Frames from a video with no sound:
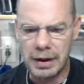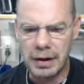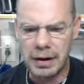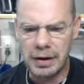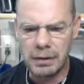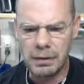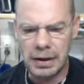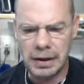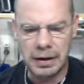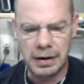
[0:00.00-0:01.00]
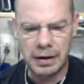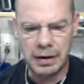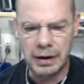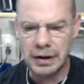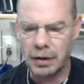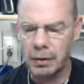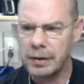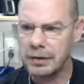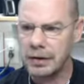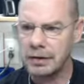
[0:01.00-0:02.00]
that now. And uh, like
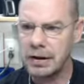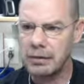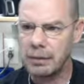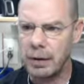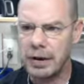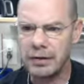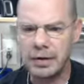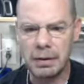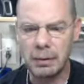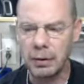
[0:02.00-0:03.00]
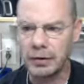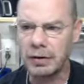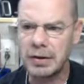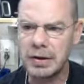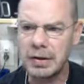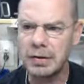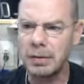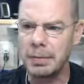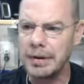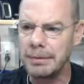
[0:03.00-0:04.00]
always, I thank you for watching, and we'll talk to you here in a
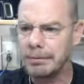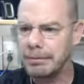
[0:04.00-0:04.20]
little bit.